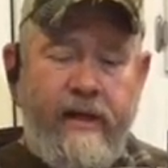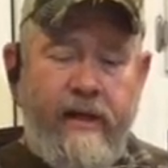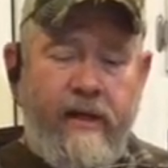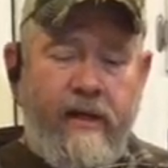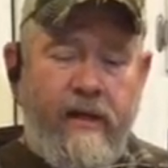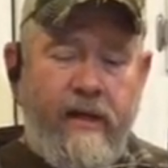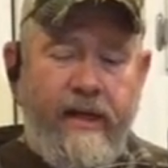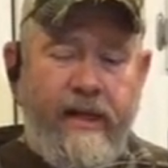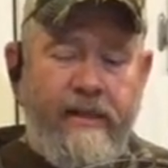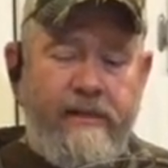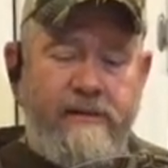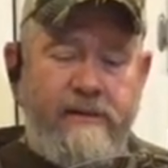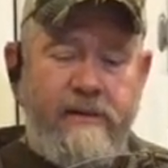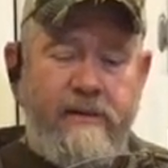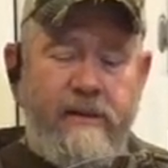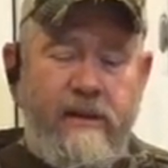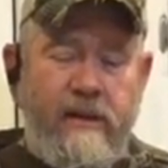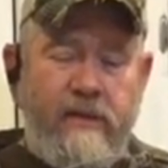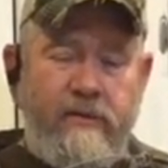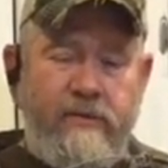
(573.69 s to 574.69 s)
And all he has to
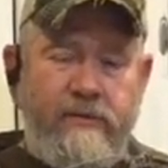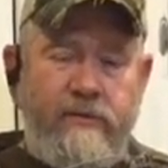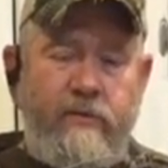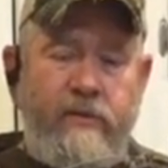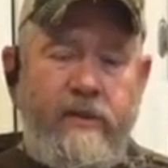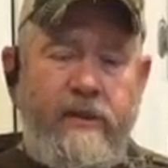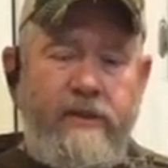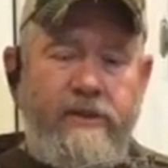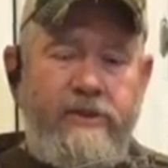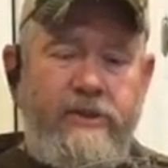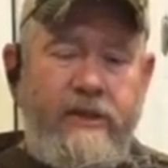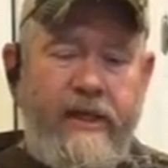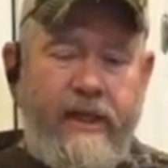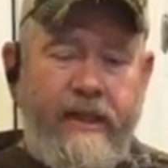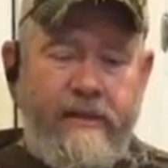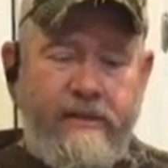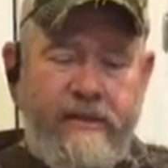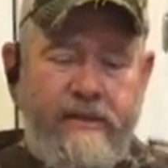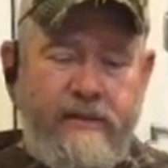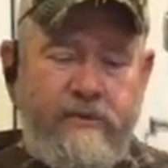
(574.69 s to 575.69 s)
do is with his
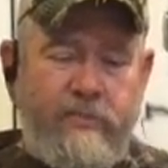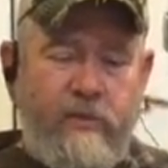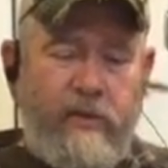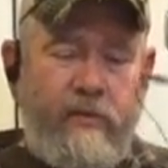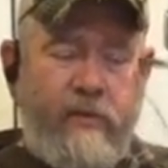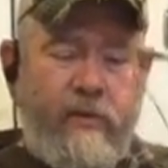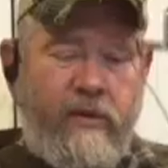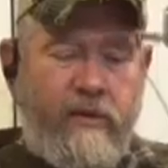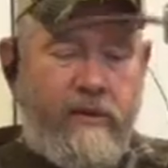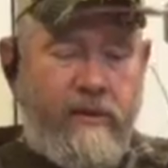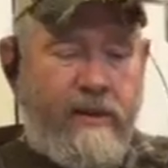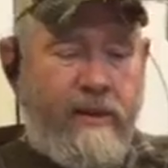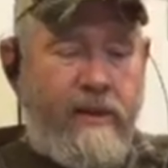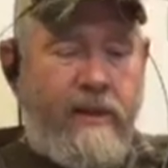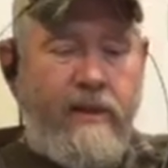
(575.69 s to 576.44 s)
chest, because we want